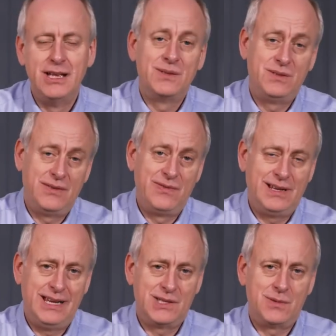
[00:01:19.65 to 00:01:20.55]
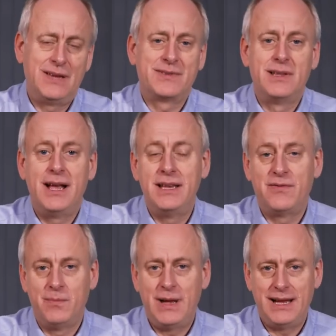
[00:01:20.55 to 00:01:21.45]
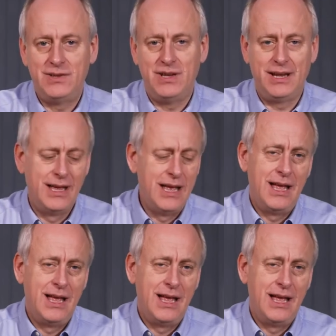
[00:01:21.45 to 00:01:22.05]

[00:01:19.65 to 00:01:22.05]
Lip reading: So different kits will have slightly different packaging.